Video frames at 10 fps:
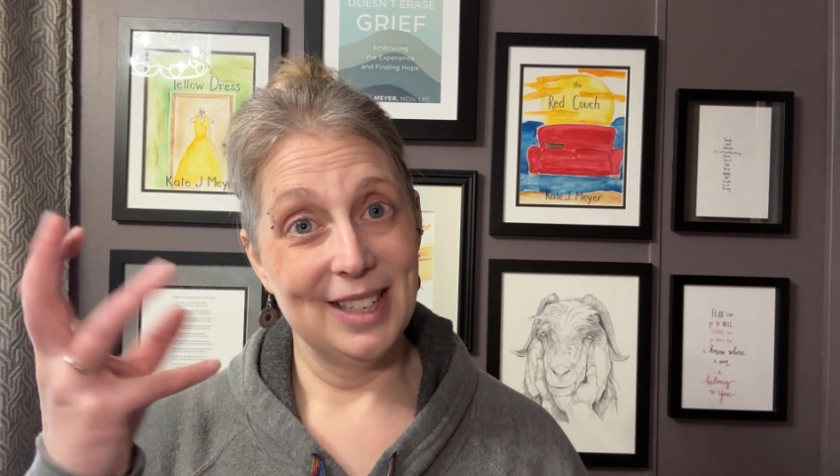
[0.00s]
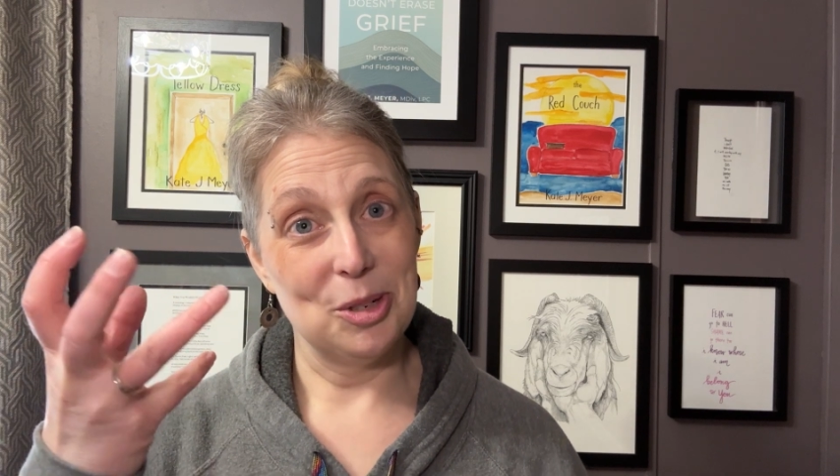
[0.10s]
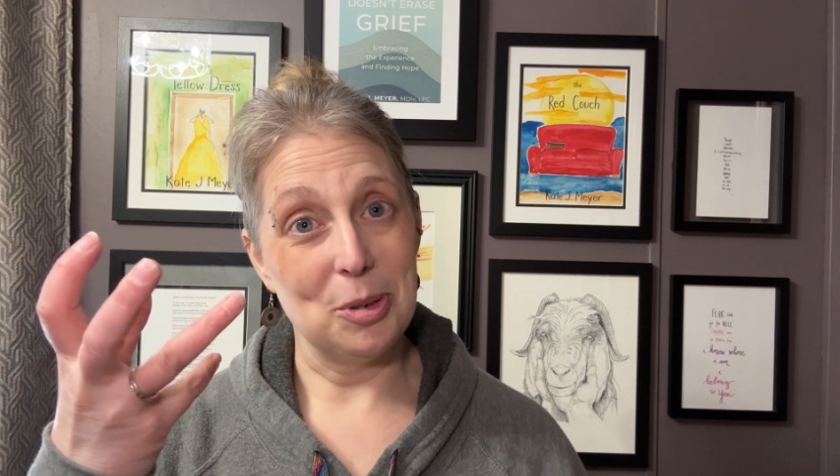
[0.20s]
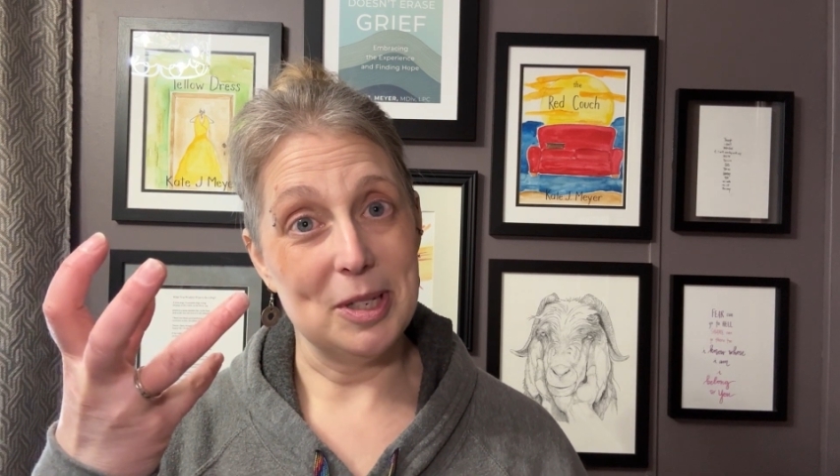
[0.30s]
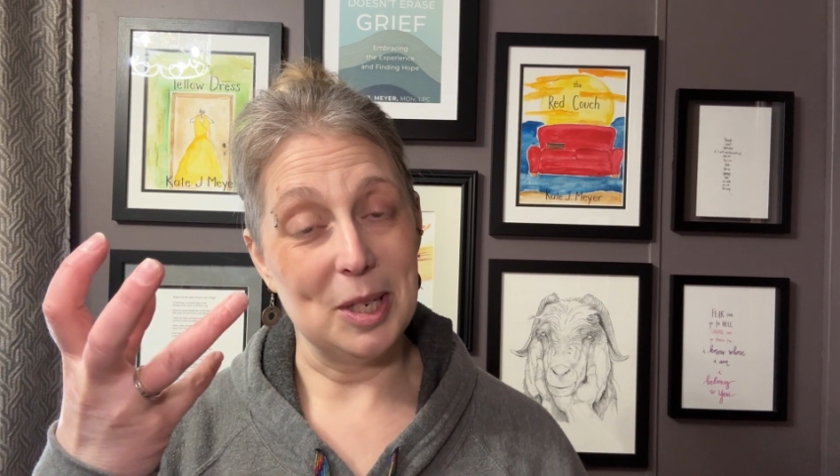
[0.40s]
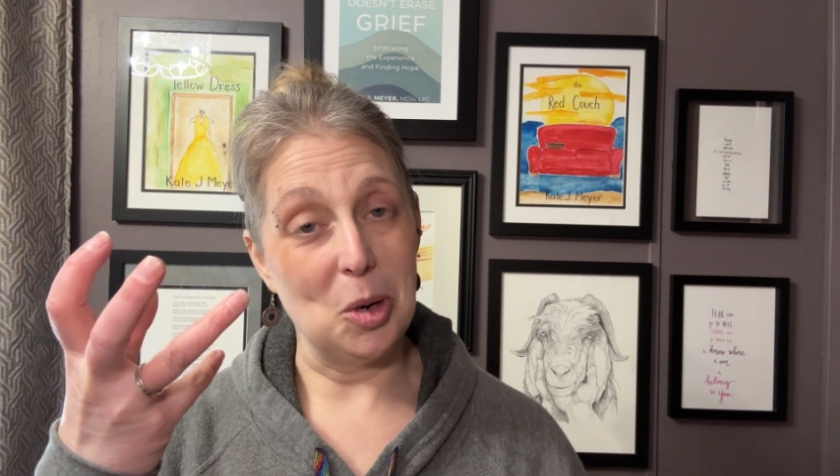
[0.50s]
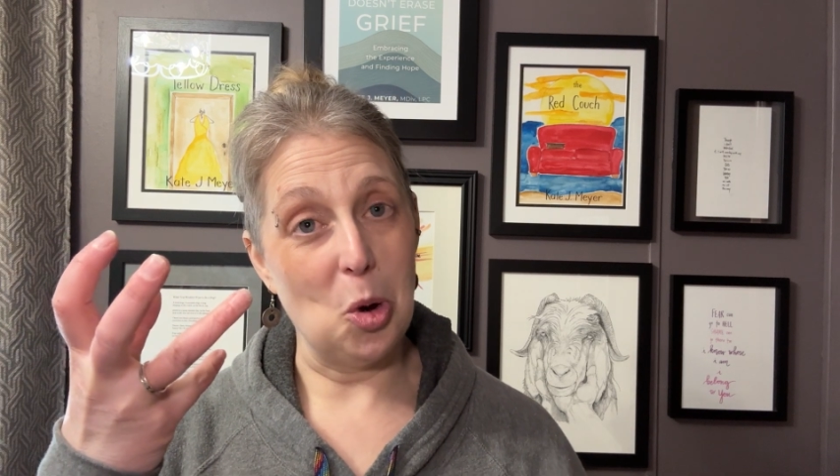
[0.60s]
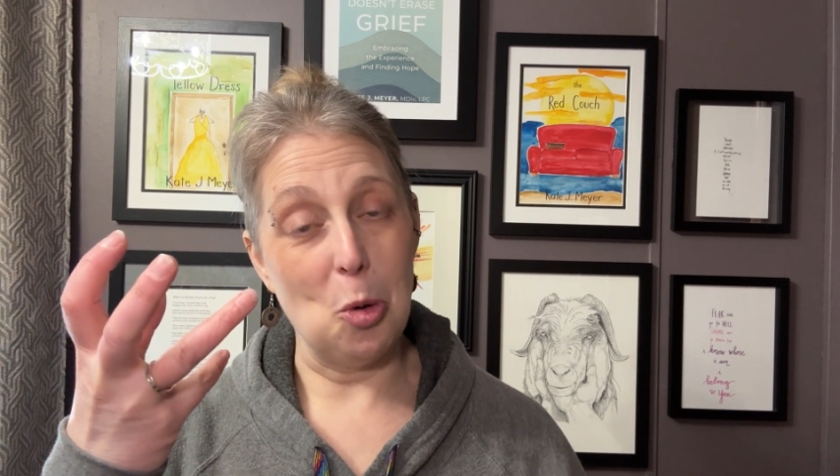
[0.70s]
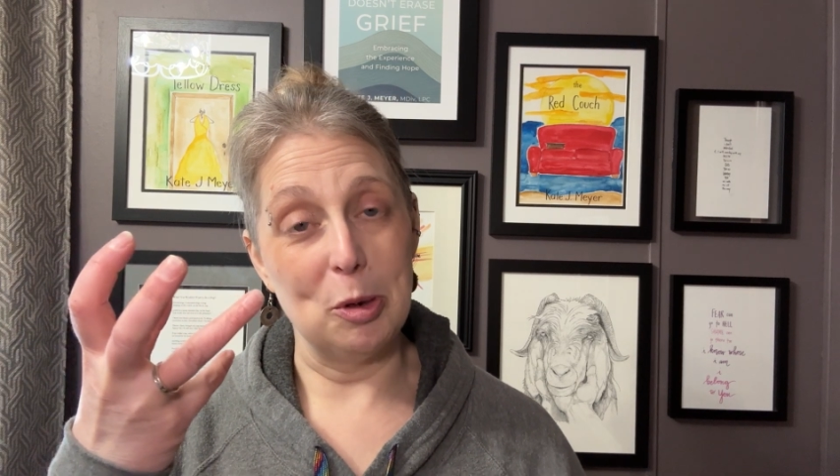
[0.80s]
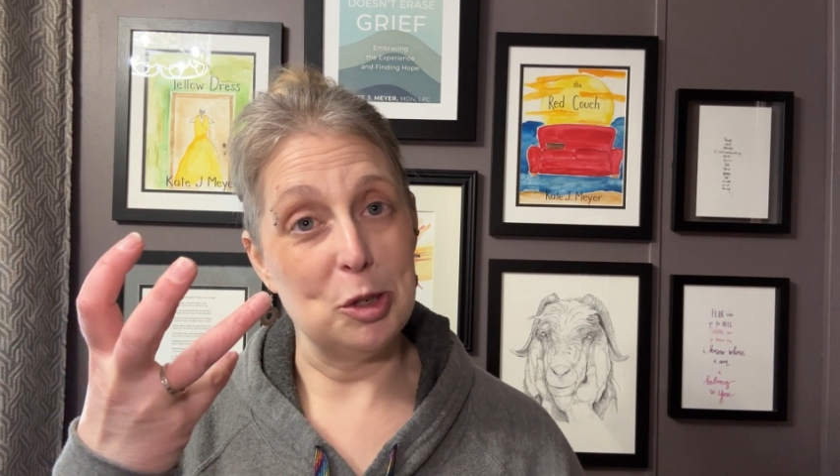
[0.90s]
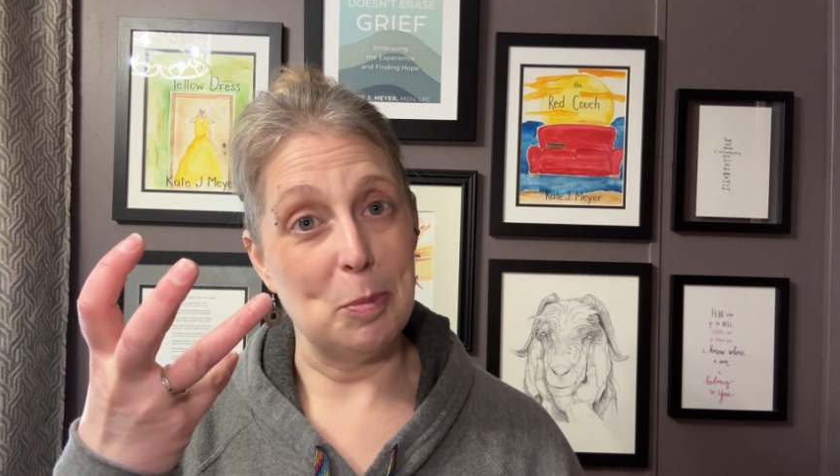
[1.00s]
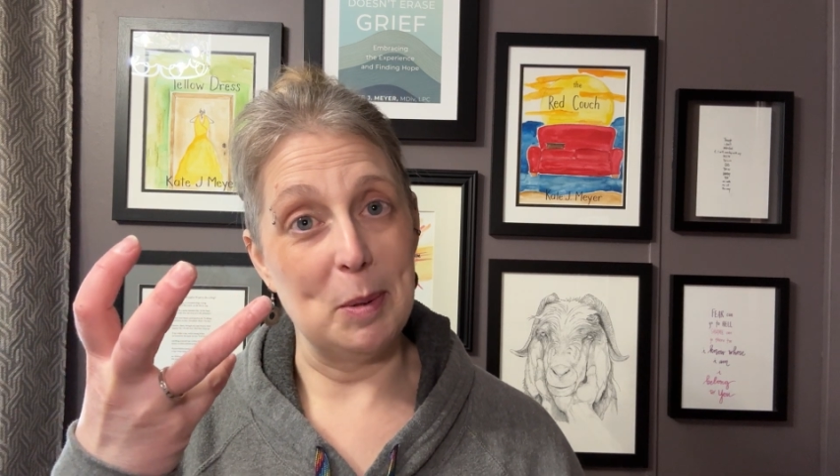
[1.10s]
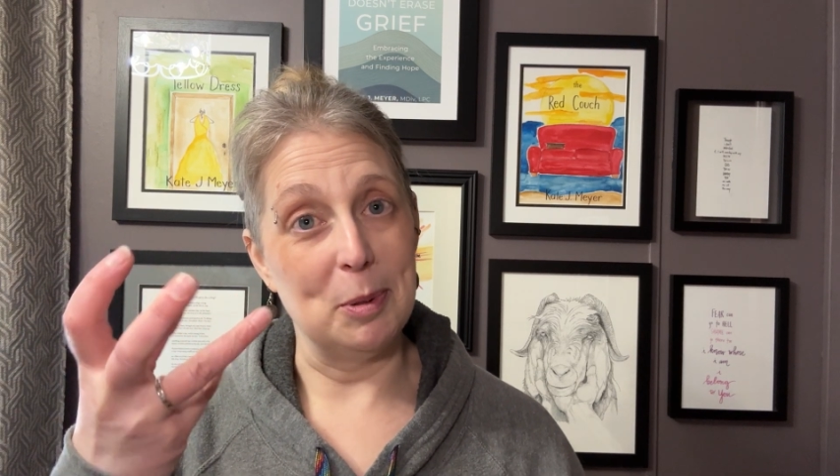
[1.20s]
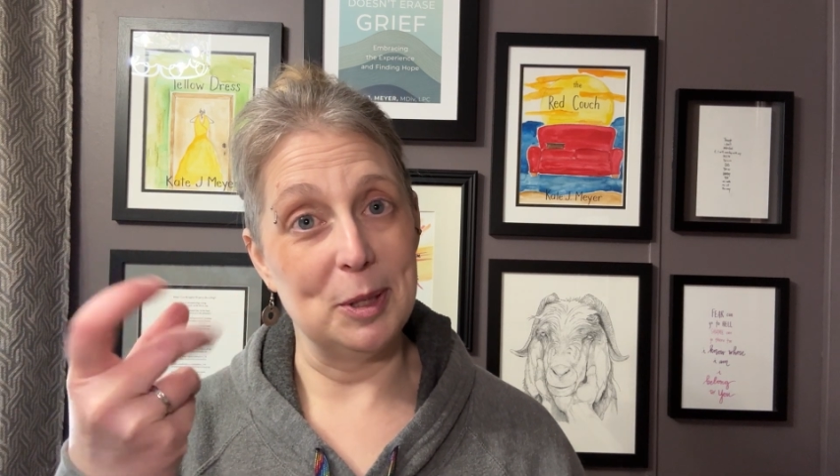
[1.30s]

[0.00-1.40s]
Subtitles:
twisted a whole bunch of people